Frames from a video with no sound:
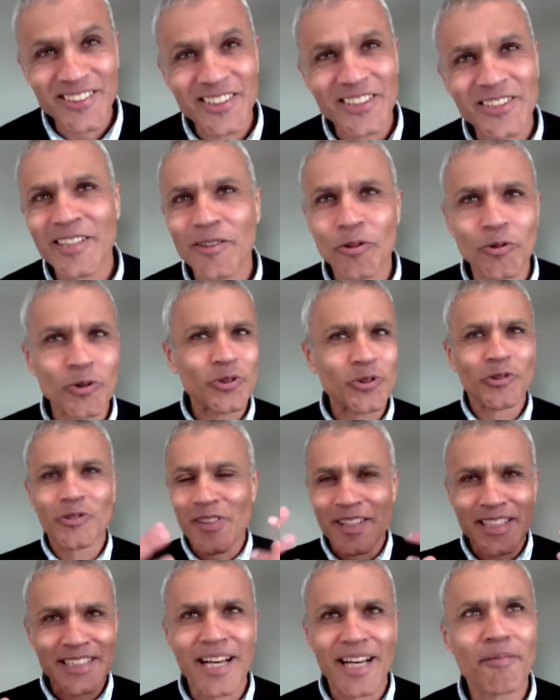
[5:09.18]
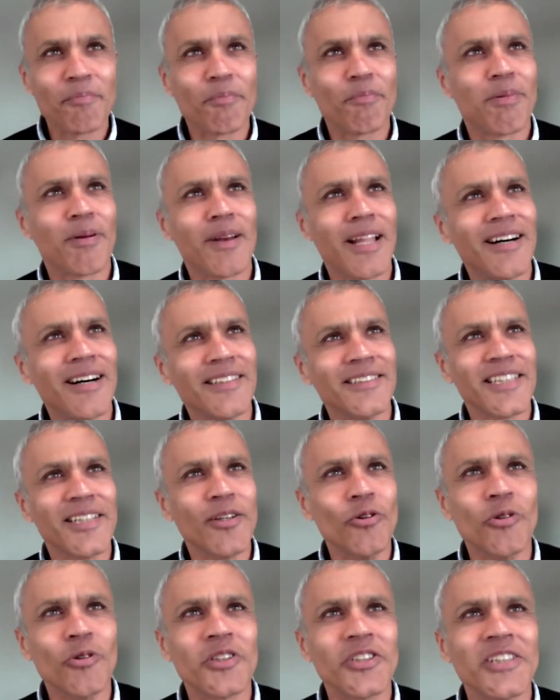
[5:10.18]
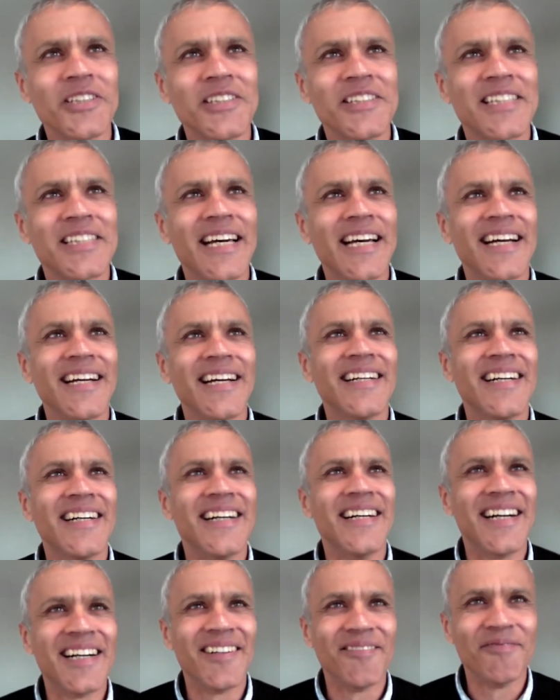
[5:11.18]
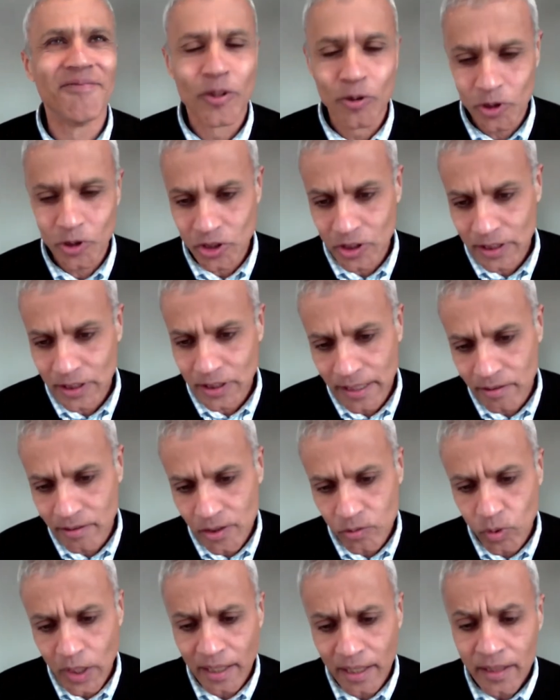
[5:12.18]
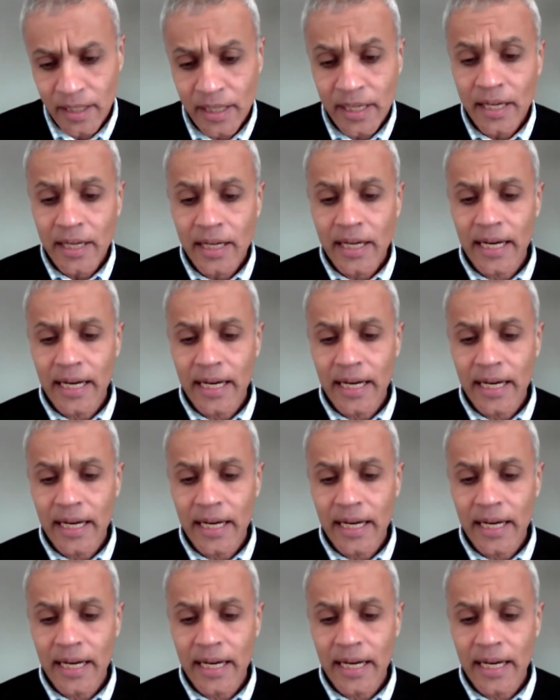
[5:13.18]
And you're doing all sorts of things like planting orchards there as well.